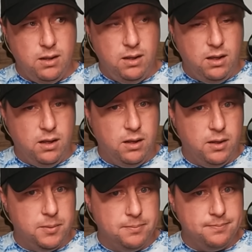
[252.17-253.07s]

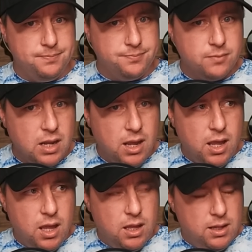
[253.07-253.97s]
Um,
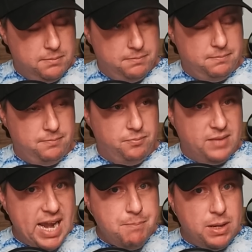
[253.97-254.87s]

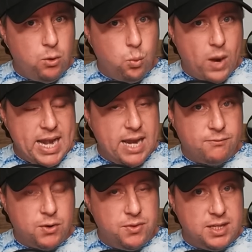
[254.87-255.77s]
they've been
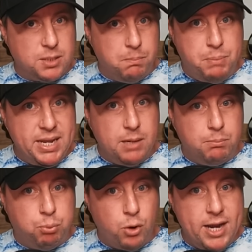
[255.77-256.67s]
waiting for this
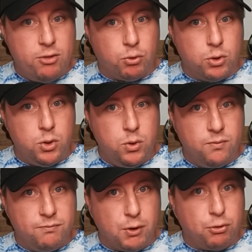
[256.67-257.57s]
big breakthrough
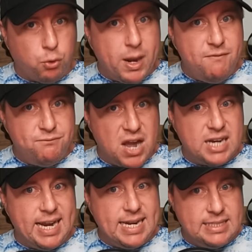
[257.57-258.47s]
for three
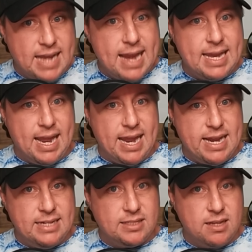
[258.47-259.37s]
fucking
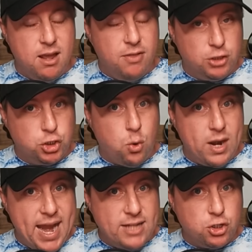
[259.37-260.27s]
decades. The
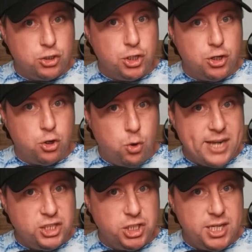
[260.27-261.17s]
short answer to your
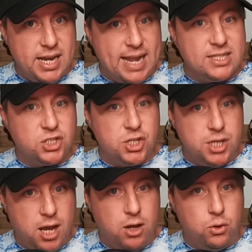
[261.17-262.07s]
question is
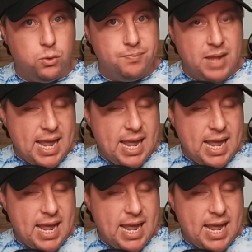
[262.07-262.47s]
no.